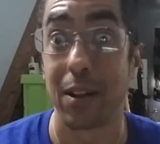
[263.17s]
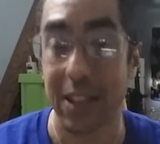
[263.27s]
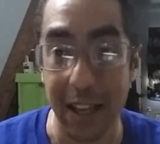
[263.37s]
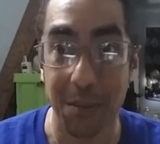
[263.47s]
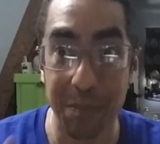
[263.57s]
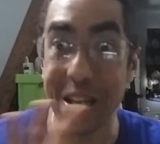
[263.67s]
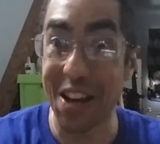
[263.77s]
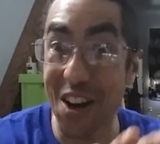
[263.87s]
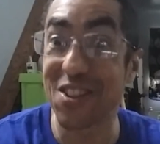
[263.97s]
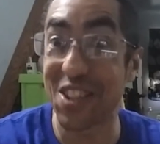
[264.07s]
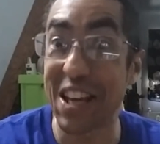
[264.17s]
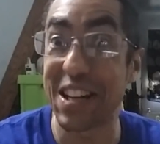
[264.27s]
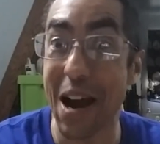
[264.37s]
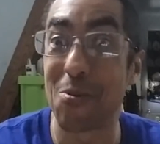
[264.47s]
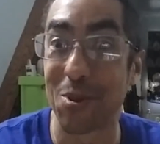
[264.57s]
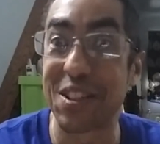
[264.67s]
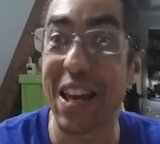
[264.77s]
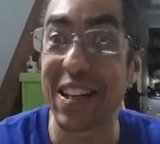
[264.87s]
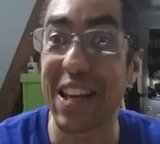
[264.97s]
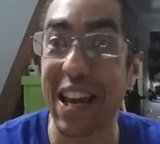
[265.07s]
that because they now were
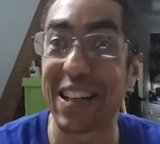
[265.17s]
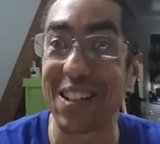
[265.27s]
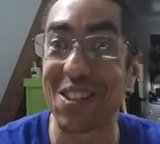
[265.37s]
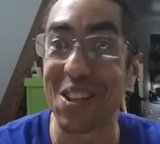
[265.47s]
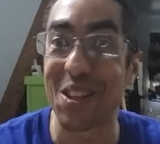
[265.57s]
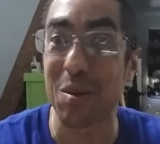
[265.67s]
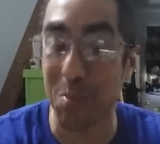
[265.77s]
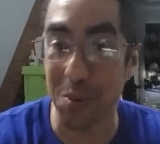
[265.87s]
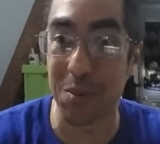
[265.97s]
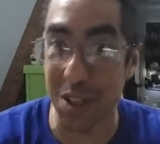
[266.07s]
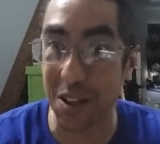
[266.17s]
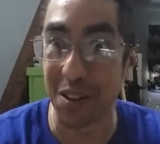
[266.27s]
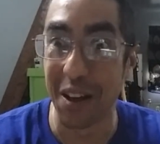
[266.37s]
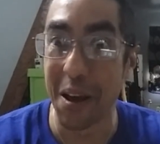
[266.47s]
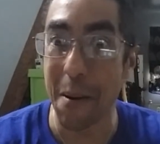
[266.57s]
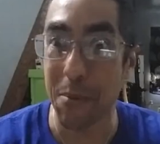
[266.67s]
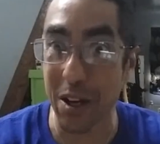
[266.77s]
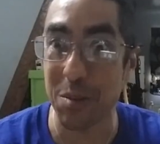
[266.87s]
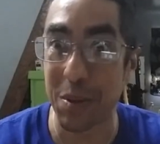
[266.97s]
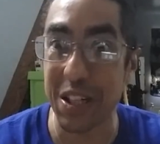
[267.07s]
dedicated to this, to
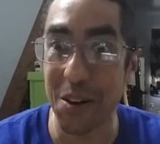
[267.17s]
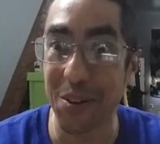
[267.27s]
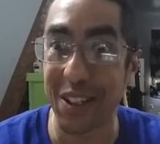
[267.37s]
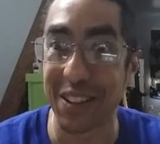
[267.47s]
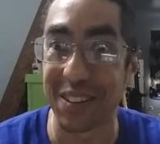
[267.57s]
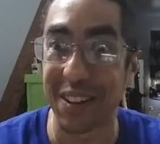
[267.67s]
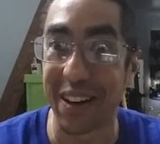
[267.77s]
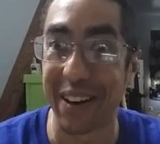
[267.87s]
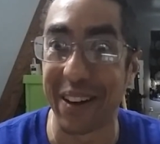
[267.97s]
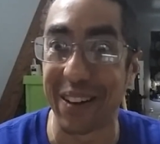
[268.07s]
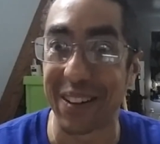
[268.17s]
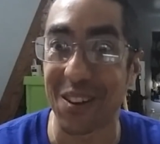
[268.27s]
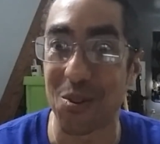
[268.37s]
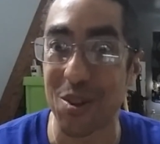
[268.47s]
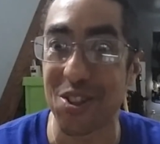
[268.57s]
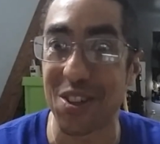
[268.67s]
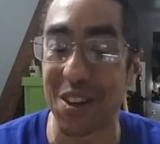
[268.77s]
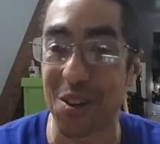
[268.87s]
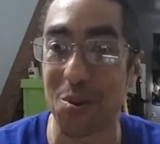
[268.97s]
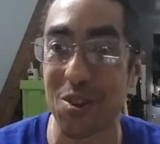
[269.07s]
Presbyterian
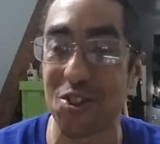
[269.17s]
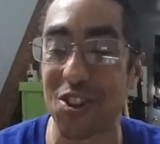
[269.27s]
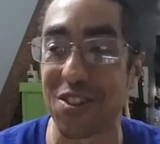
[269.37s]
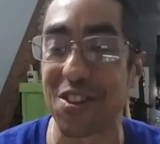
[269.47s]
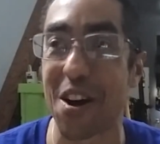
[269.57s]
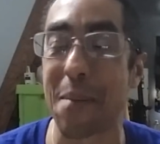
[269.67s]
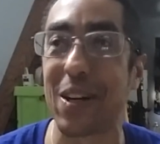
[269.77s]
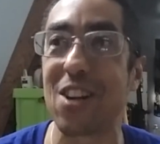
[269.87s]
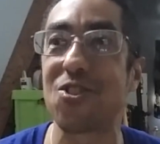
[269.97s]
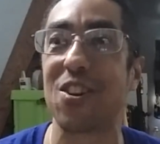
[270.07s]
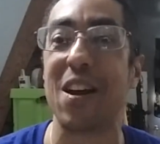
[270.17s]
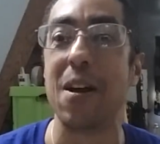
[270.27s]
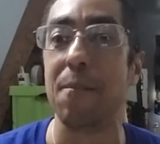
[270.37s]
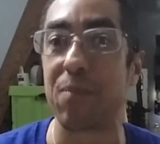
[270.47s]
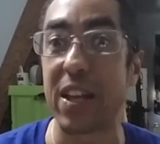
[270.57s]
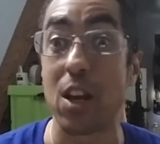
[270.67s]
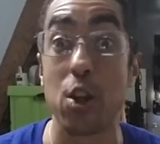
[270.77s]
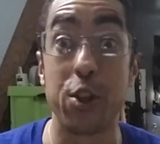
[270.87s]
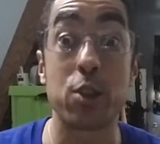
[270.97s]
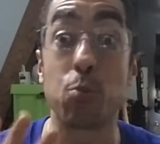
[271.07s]
Christian denomination, that
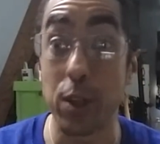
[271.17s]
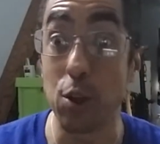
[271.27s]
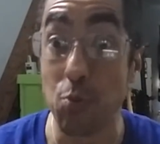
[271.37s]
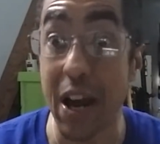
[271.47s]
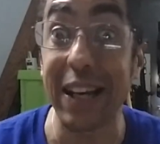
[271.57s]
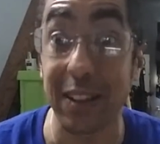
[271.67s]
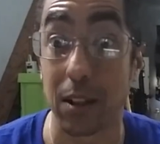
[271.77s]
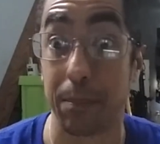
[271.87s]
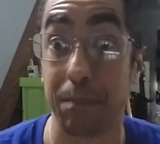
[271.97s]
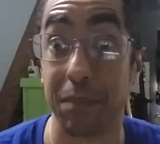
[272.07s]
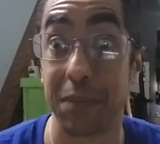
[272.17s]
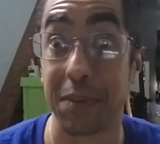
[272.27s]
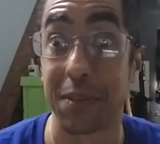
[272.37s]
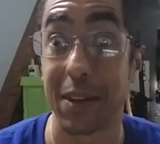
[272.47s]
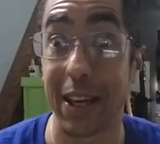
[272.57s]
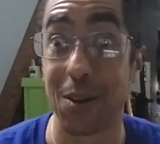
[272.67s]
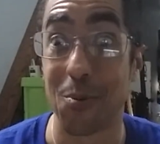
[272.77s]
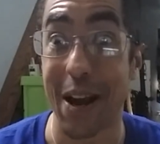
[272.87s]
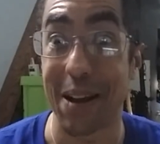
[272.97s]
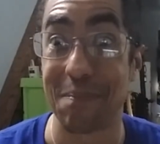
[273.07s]
this would unite them in a
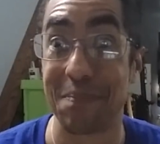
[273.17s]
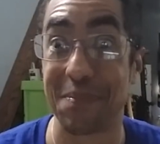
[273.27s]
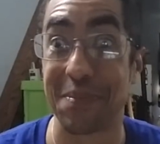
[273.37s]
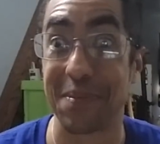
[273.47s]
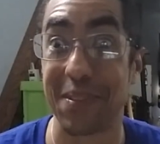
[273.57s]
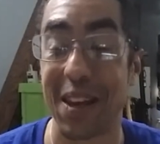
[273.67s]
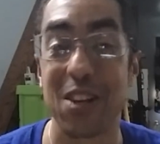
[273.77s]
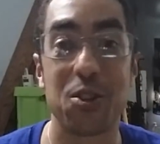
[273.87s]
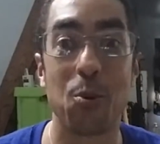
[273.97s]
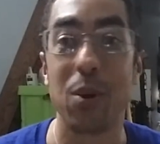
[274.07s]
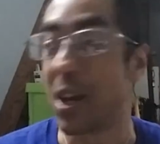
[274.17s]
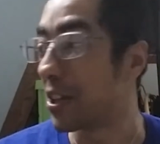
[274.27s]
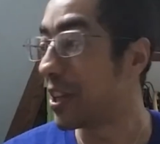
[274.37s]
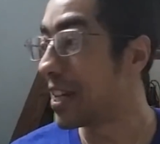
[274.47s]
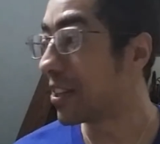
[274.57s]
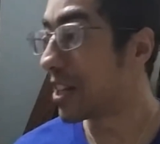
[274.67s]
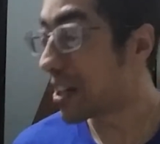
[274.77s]
way. So the